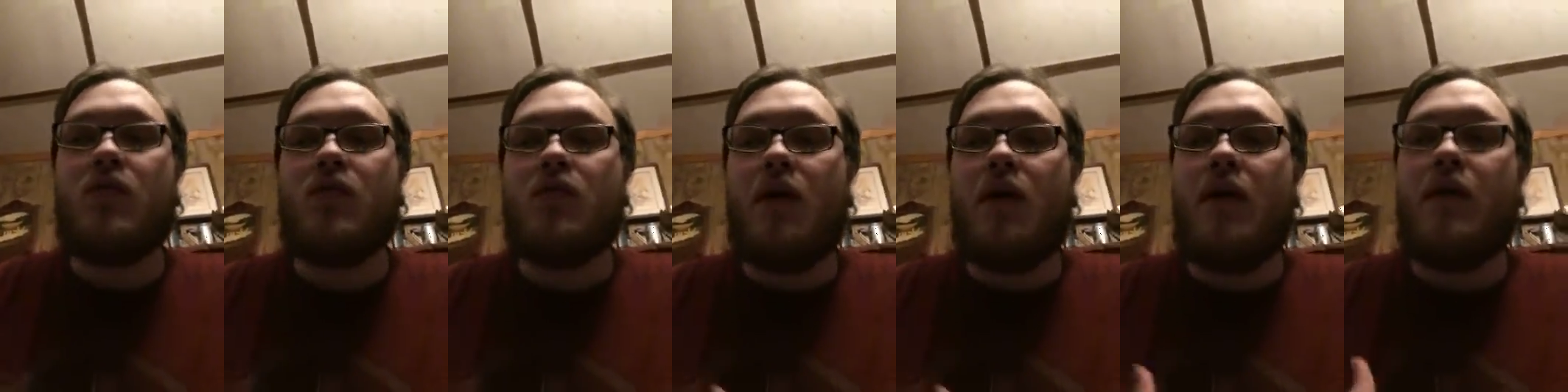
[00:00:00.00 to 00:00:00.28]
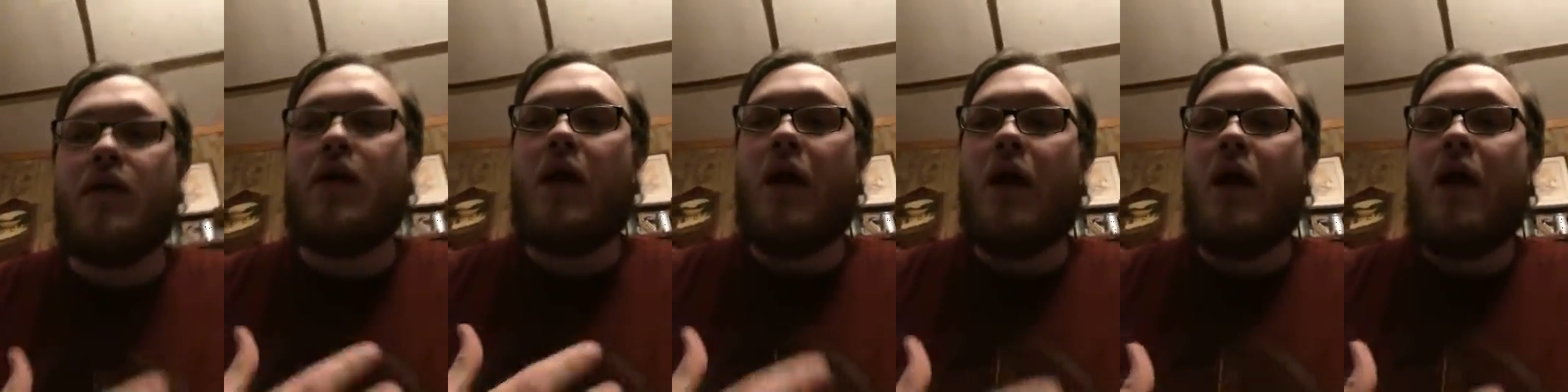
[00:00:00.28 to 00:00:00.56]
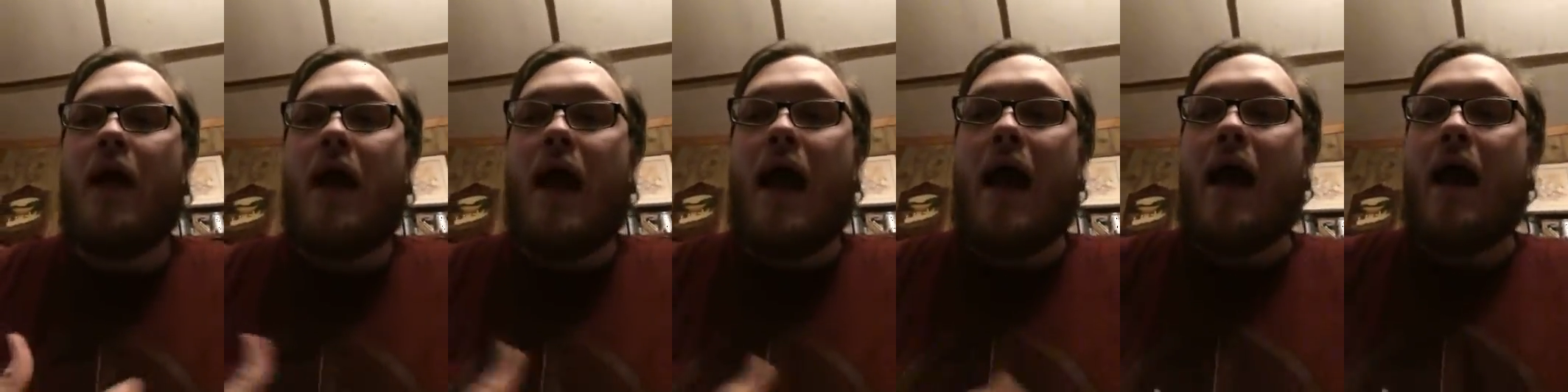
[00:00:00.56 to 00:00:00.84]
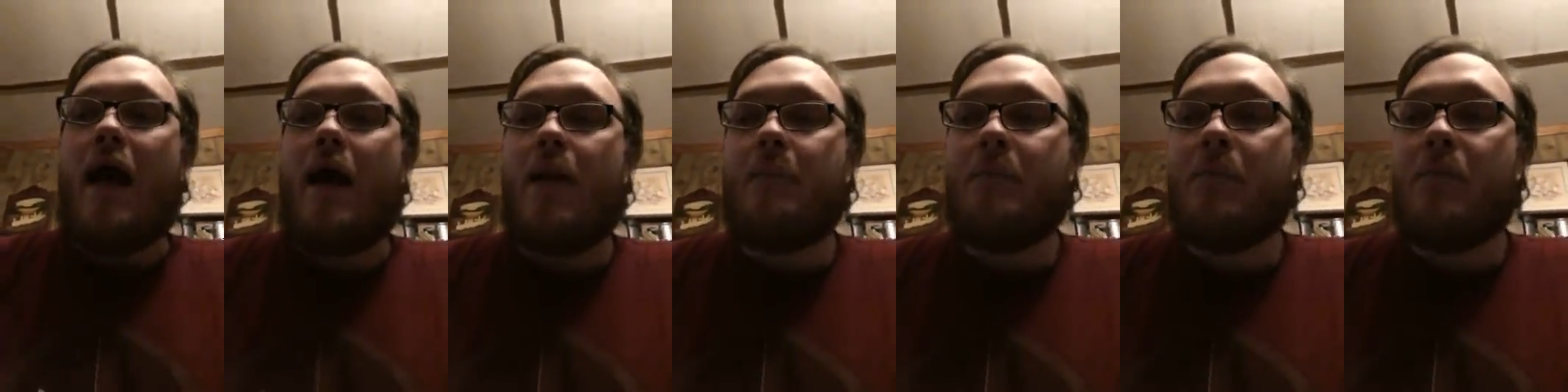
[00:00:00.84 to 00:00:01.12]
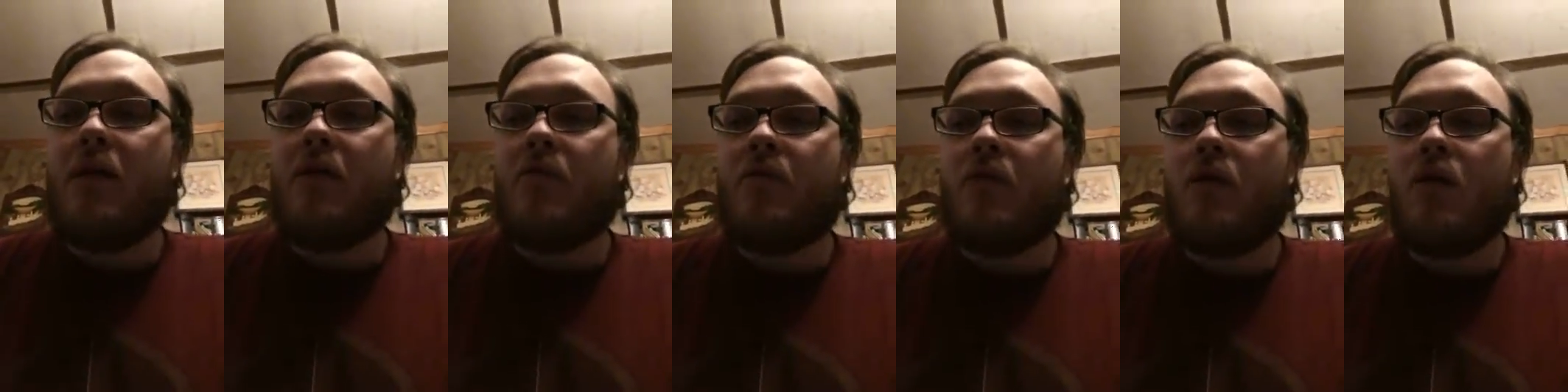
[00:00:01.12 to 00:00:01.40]
like
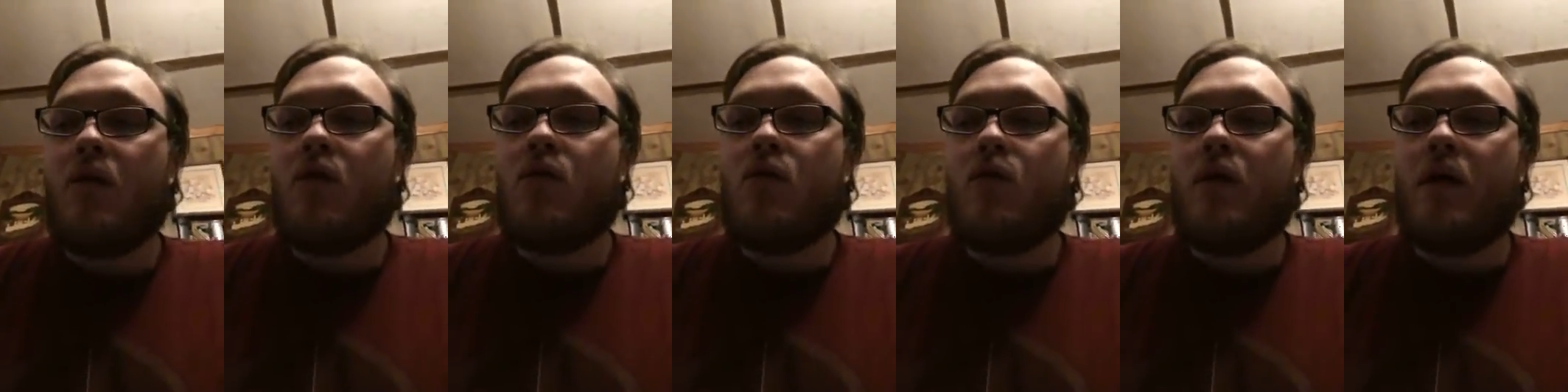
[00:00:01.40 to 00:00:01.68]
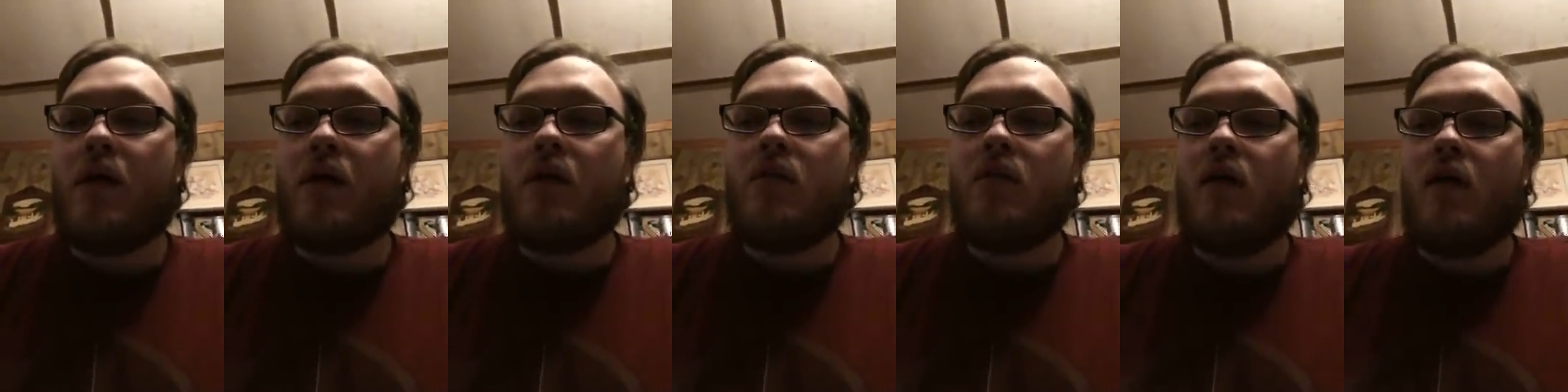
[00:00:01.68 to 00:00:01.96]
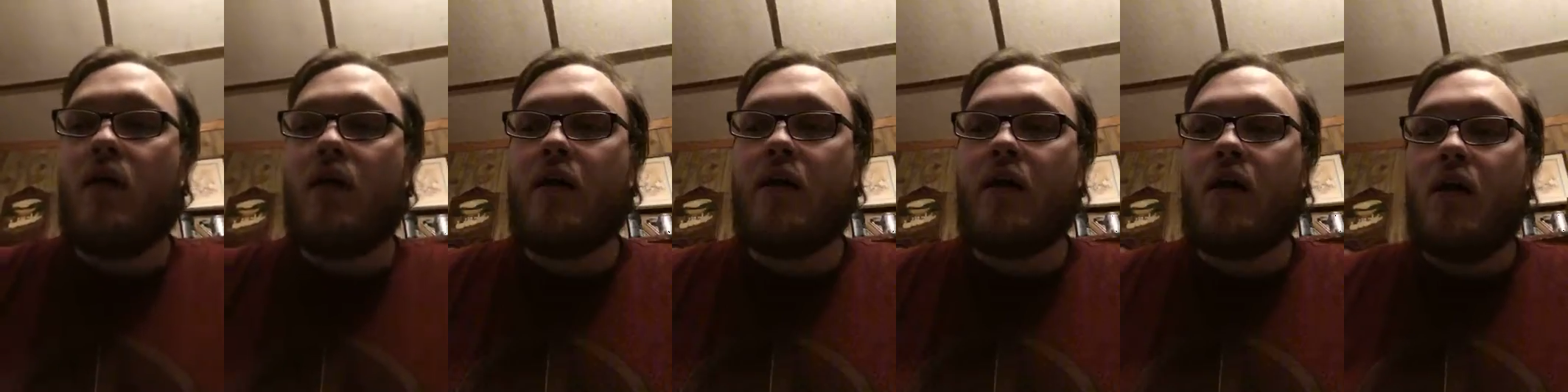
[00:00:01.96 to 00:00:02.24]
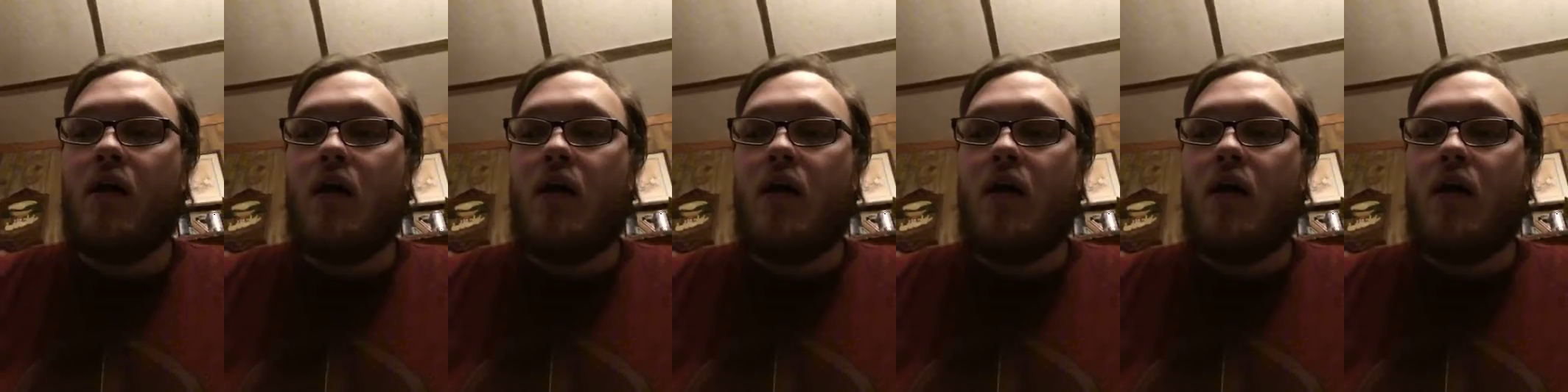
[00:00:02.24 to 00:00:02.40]
happy real quick, like,